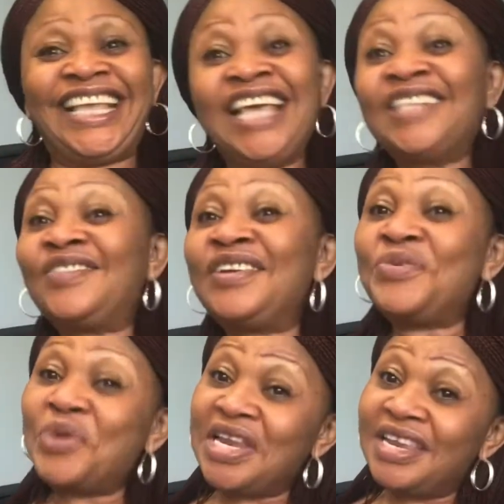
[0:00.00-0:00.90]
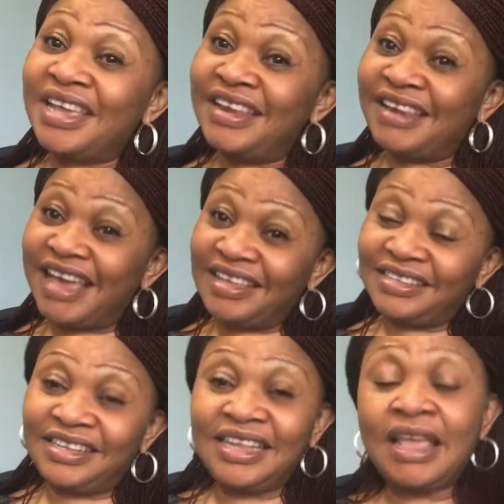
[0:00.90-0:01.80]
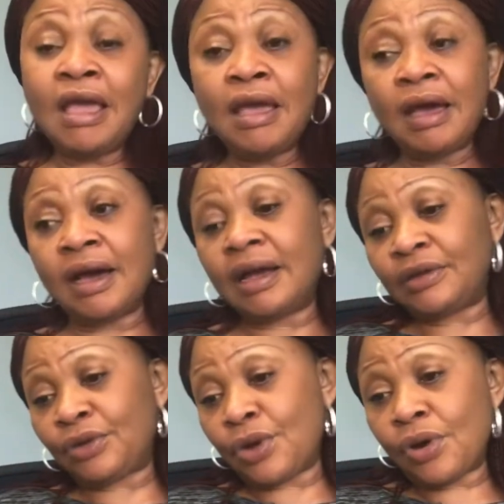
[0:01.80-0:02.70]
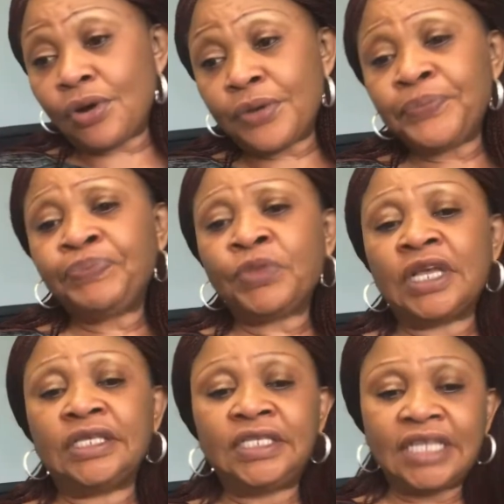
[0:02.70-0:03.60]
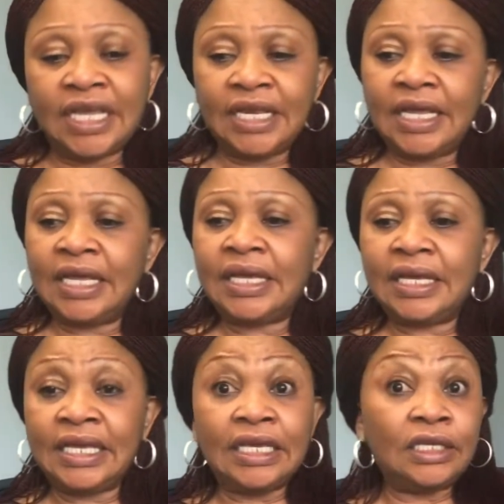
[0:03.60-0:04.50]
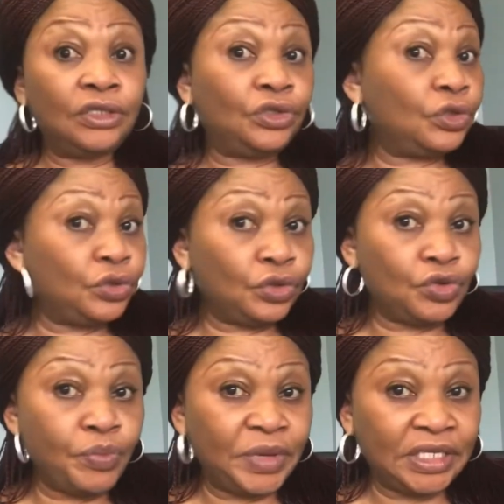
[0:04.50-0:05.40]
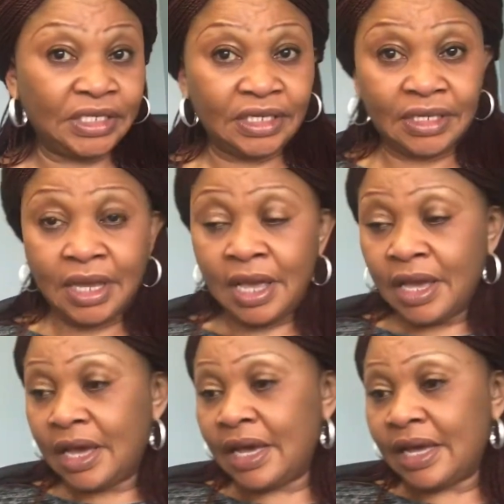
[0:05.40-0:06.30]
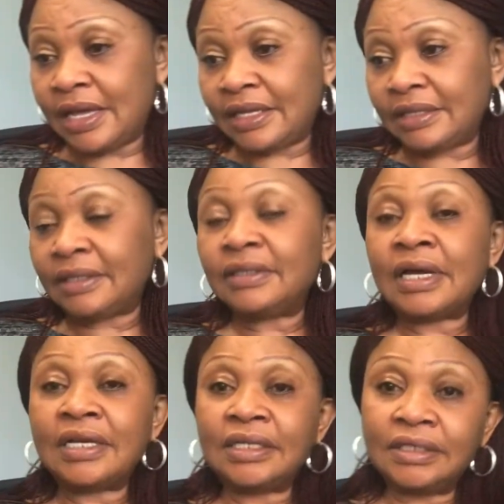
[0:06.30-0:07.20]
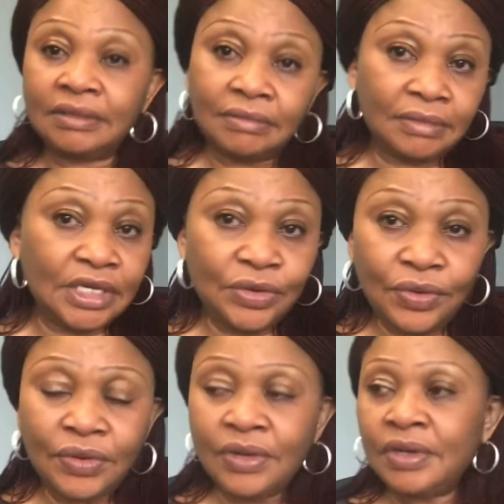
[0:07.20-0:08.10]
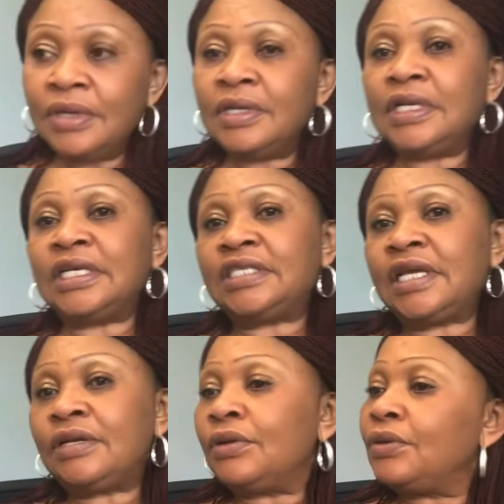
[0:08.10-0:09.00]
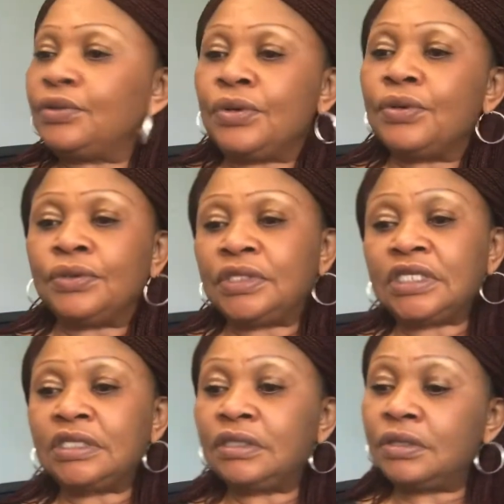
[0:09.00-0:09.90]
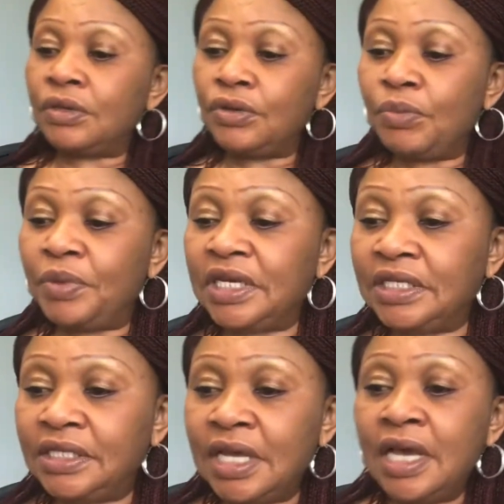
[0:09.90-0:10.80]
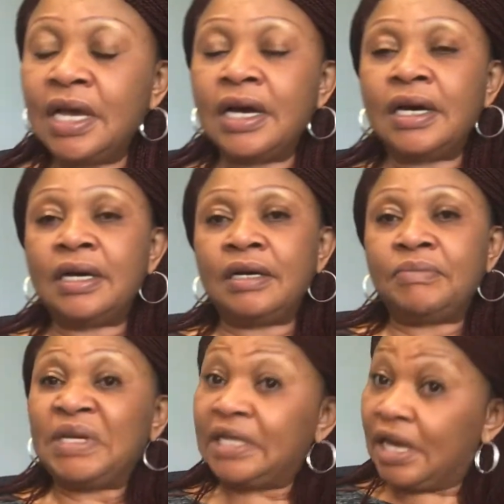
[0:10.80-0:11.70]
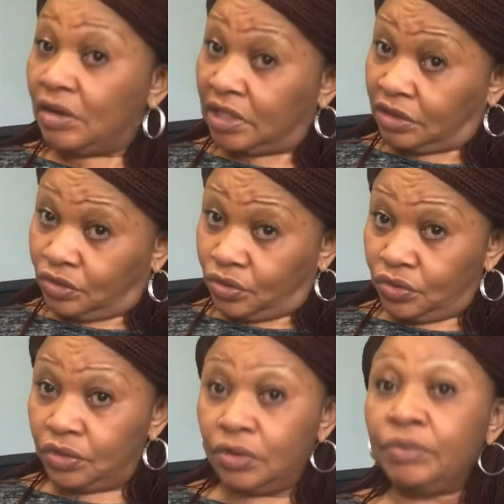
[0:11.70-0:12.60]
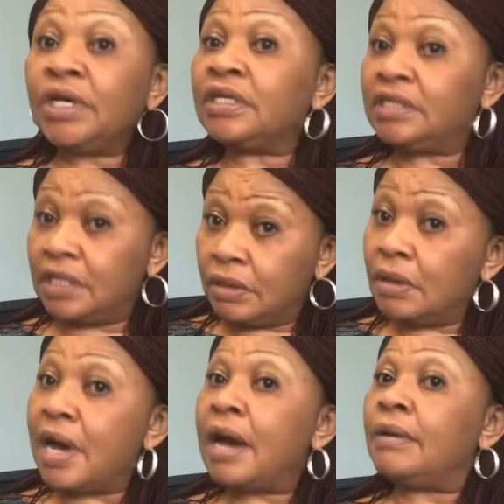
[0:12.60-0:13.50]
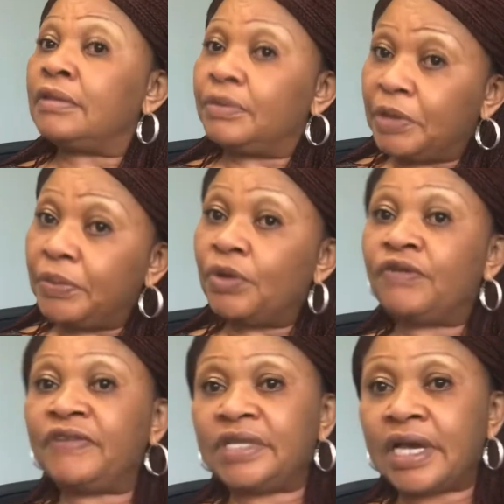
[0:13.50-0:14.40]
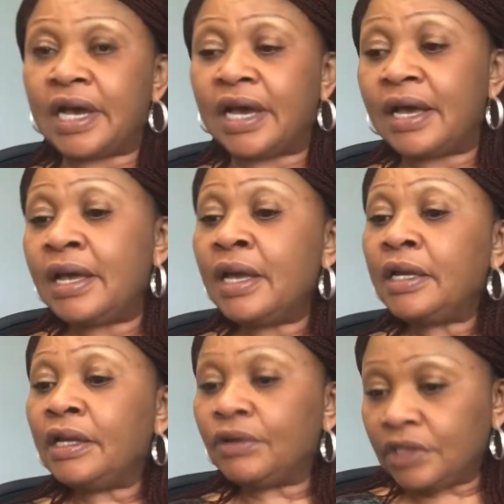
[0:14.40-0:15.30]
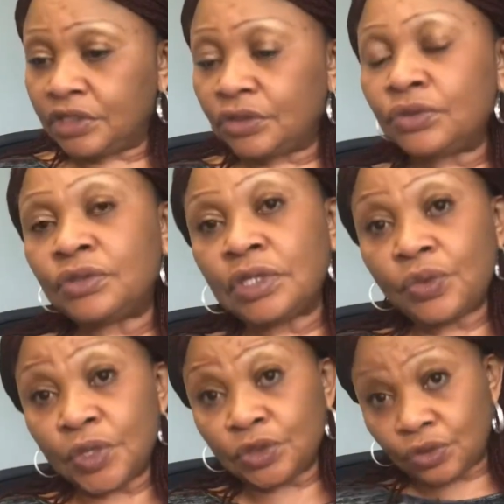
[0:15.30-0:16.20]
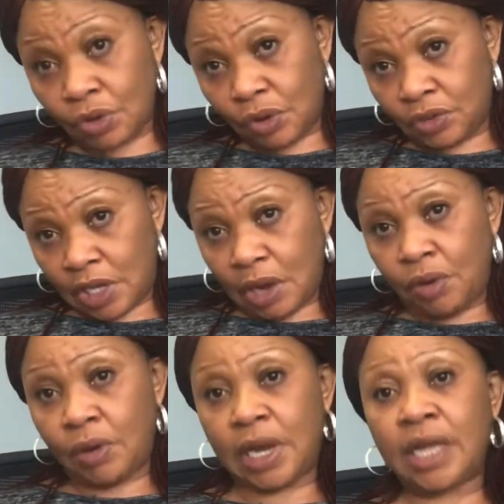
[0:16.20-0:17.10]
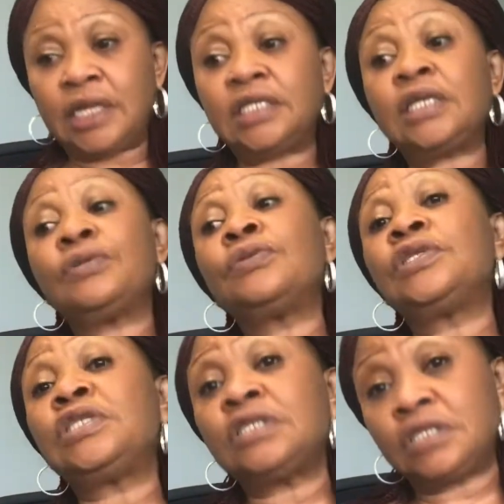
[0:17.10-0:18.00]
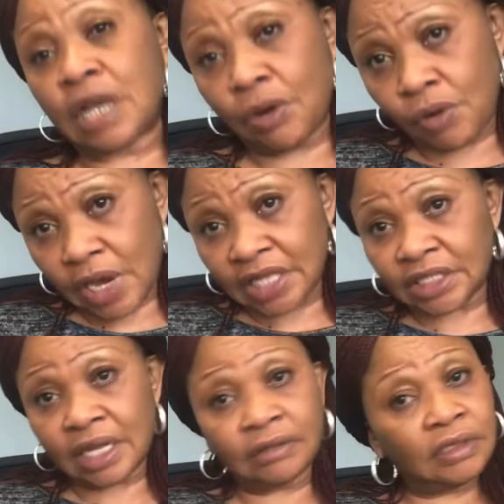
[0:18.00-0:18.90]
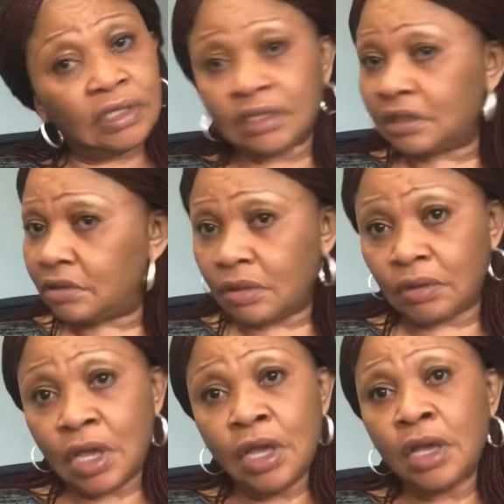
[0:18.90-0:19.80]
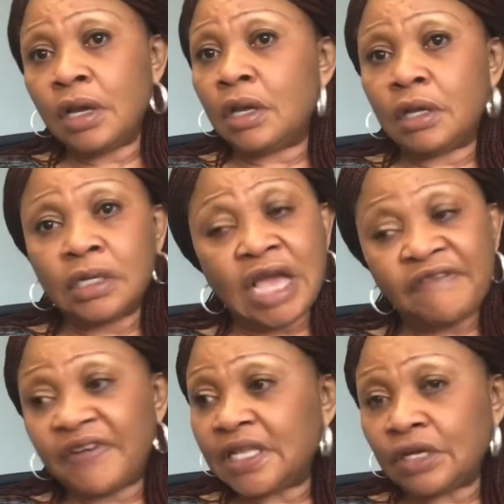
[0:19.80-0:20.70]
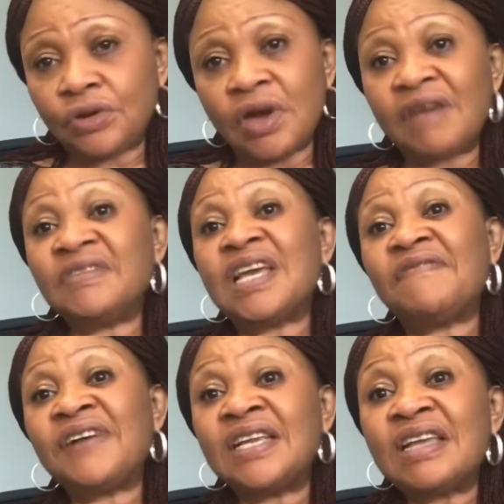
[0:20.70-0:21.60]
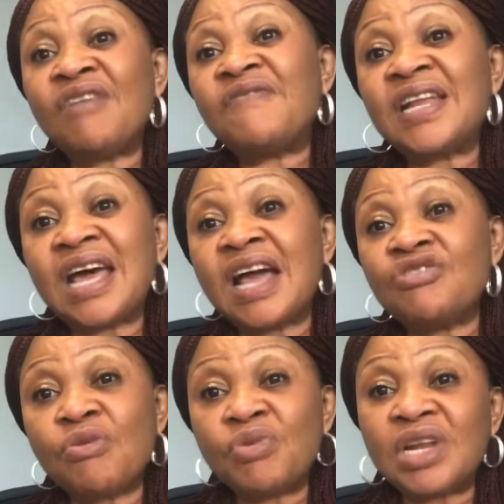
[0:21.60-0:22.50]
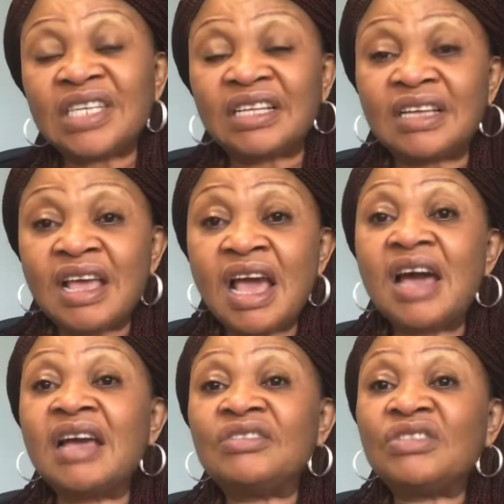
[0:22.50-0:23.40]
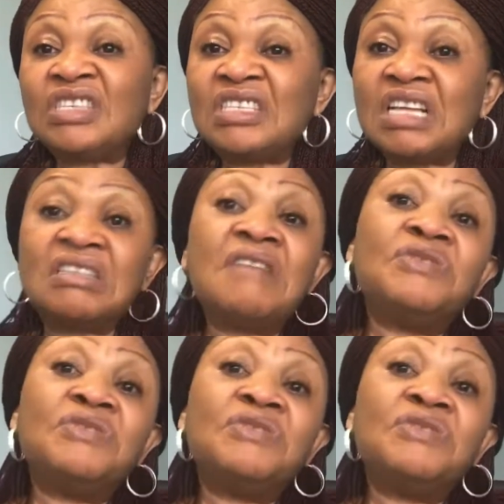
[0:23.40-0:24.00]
So he went there nicely and knocked and said he is so person, and they said, oh no, this is not your place. But they understood because they know how the people over there are. They understood. They went to call their Oga. They said, no, this is their Oga's house. This is not their father. Don't have their father. Your father and your brothers and your sisters have